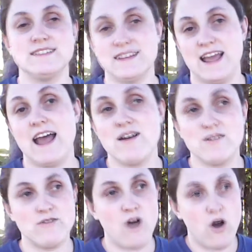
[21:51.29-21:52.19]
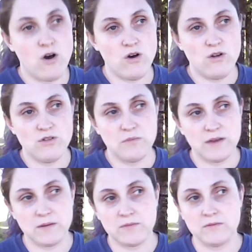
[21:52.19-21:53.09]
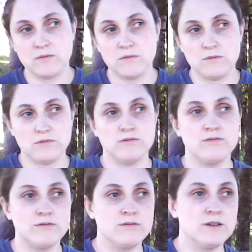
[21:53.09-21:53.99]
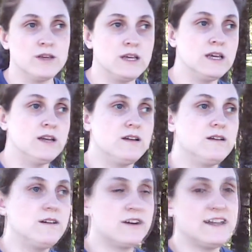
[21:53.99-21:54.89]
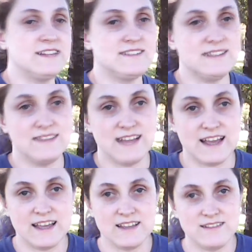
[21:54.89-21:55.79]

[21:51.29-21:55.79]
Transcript: and out of all the people or kids in that